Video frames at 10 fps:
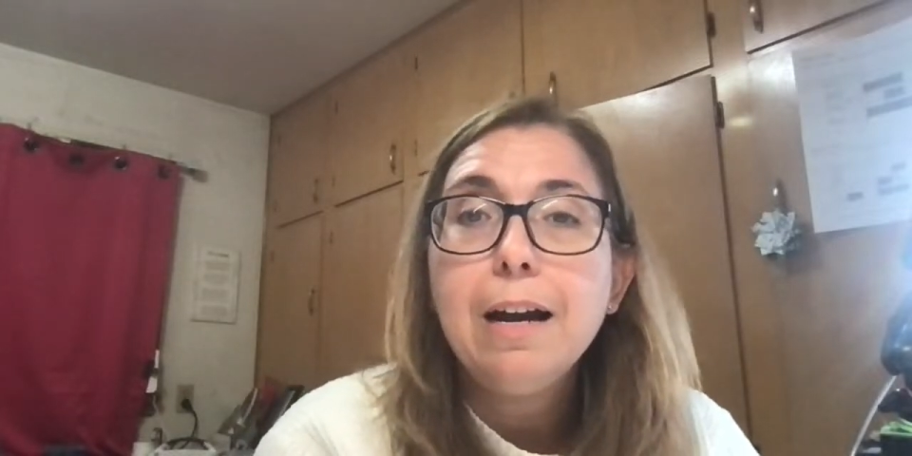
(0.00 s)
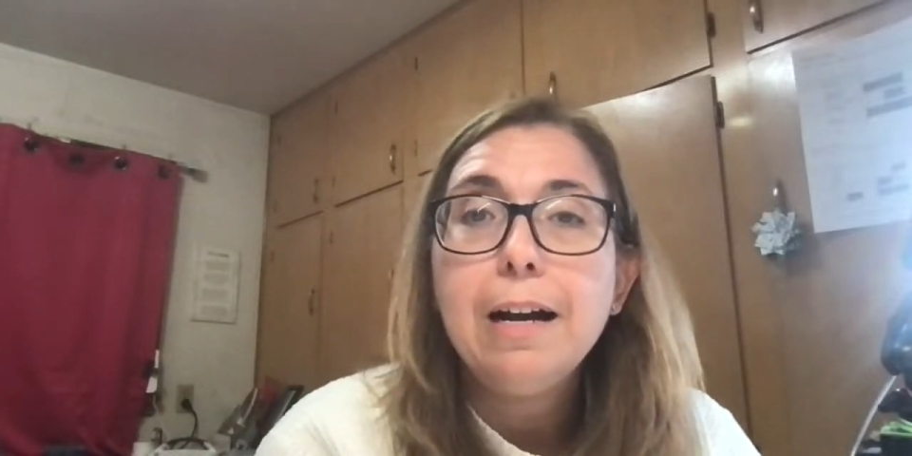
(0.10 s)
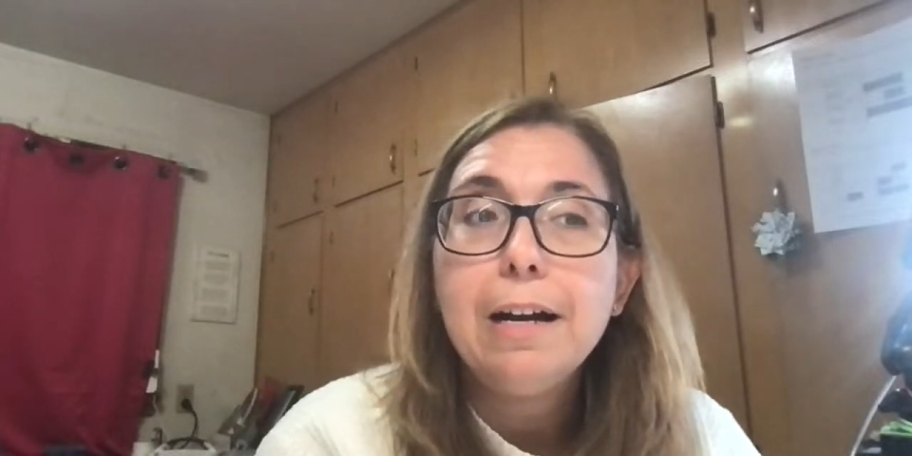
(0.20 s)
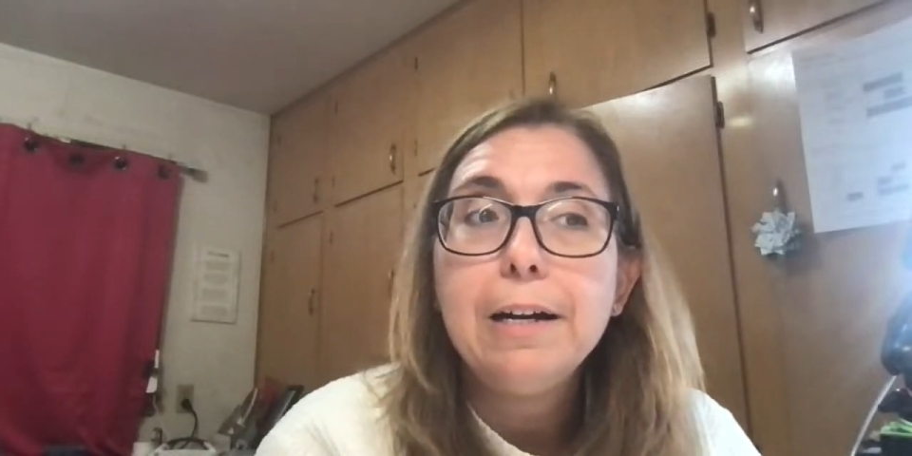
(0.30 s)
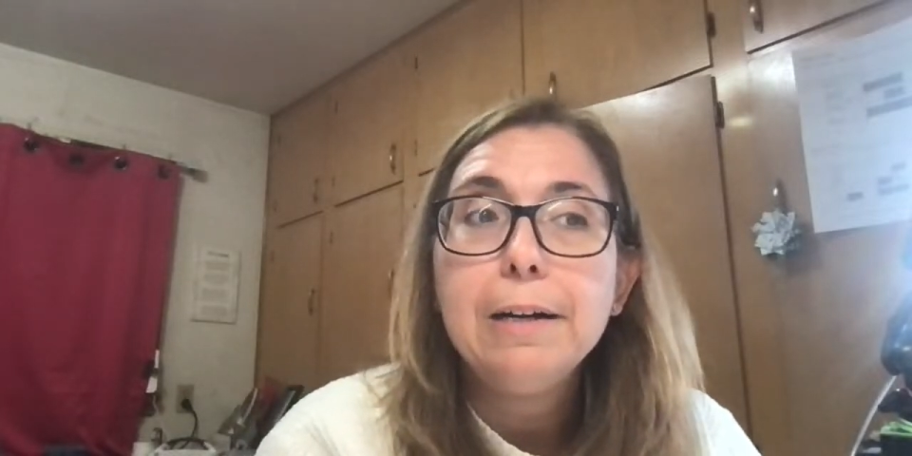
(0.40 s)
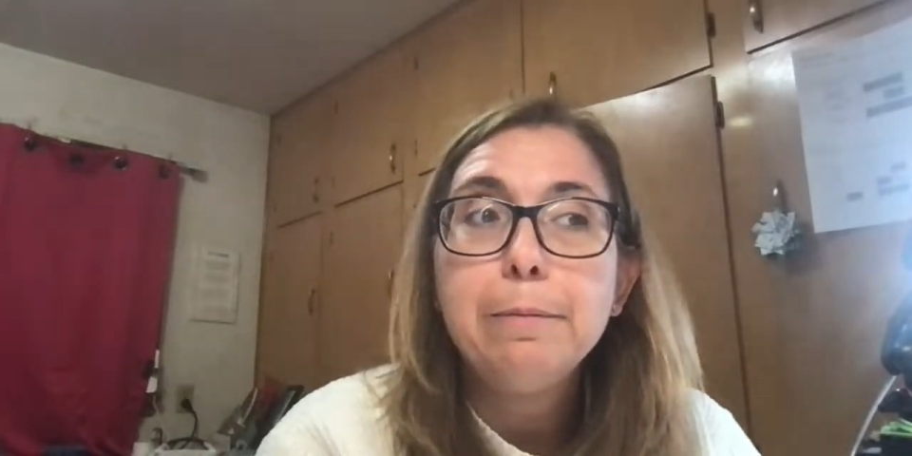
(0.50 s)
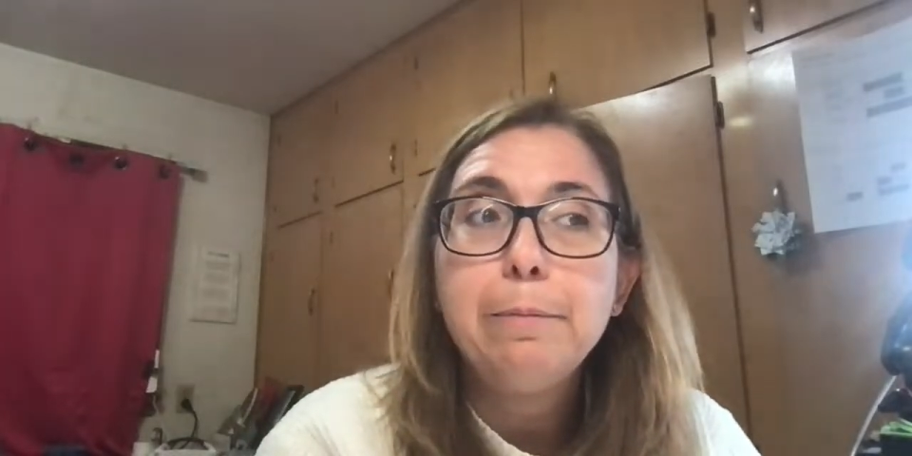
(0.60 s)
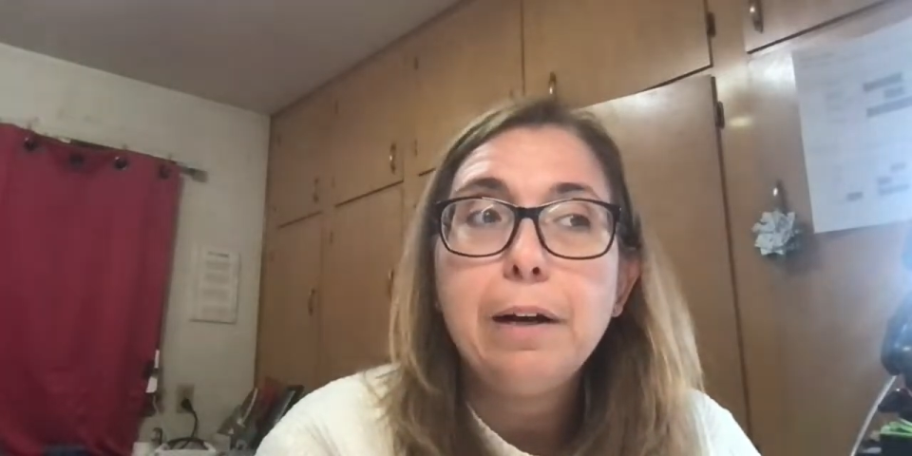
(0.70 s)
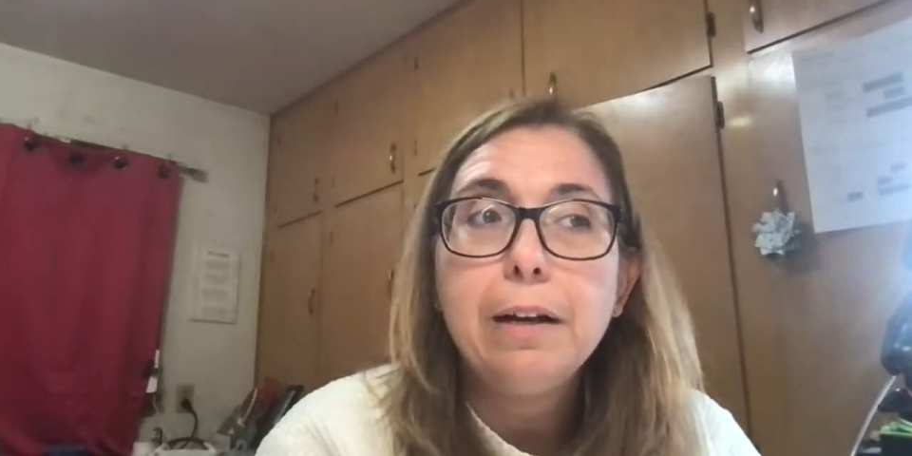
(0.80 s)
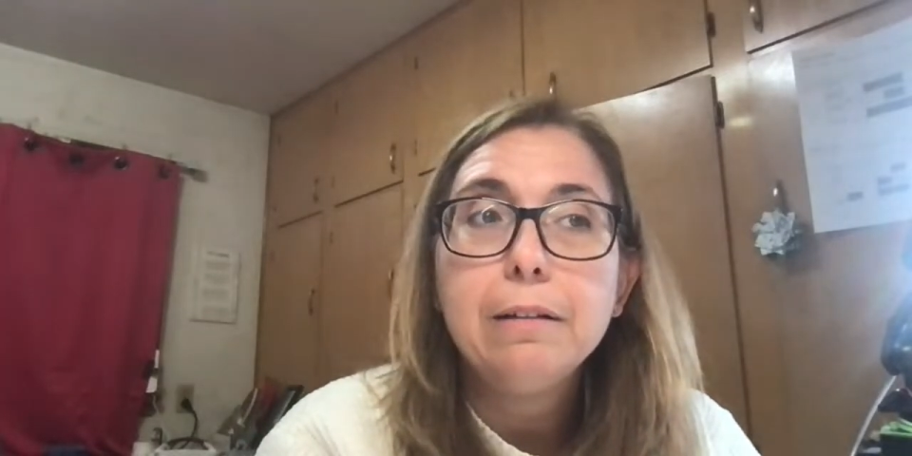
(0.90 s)

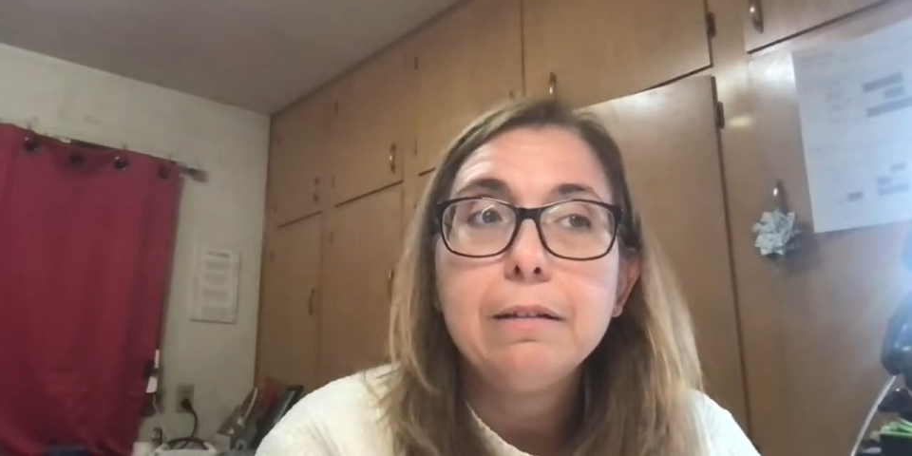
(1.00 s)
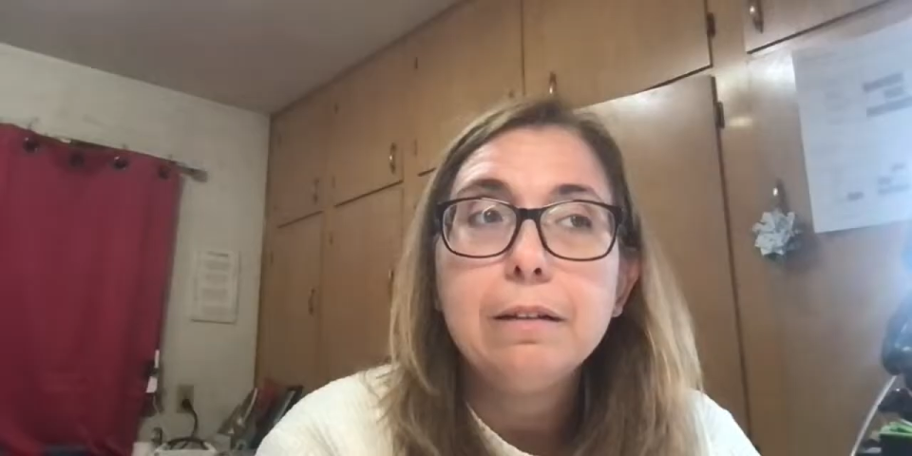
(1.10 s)
but